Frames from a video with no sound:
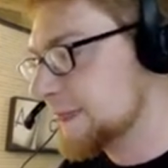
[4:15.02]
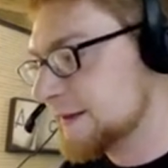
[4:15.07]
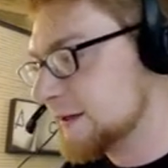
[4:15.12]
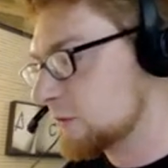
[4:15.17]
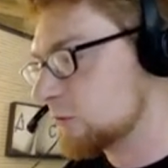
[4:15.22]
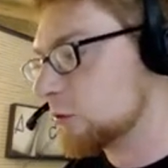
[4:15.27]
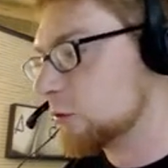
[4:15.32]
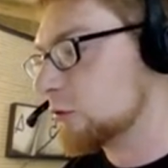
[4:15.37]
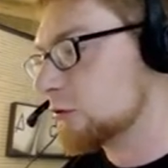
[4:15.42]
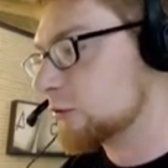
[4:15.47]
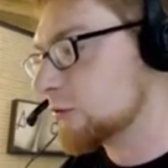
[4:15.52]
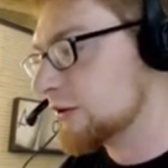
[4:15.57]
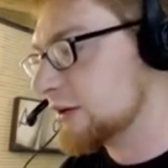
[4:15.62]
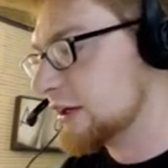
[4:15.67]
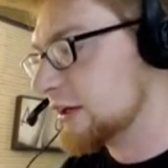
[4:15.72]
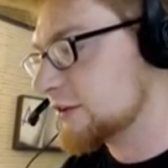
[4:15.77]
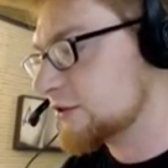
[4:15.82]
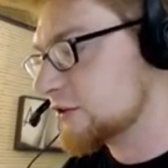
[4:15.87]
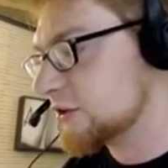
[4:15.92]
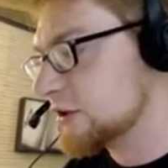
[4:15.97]
roll through the
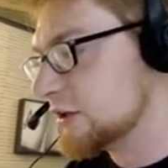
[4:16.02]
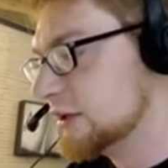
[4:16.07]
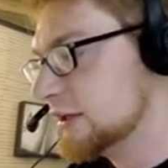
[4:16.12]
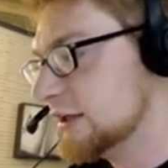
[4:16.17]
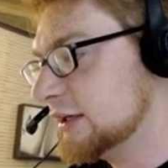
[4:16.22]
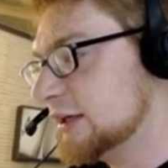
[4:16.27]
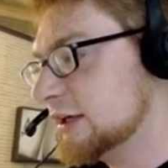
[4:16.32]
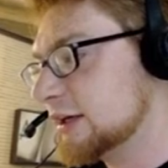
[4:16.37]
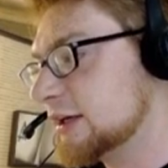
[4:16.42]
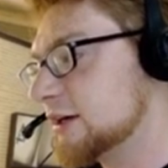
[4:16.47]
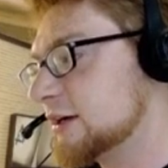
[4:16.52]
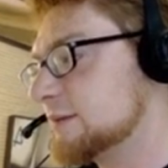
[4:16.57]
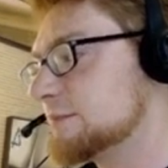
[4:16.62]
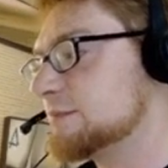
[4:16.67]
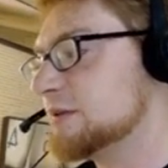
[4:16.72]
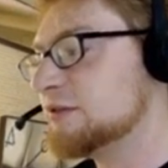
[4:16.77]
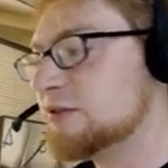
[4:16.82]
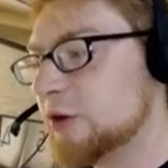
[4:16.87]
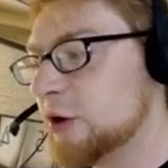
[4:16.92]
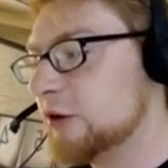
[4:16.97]
answer. Um,
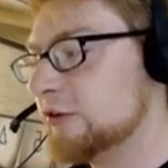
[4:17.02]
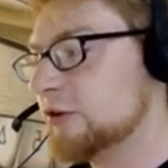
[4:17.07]
be very,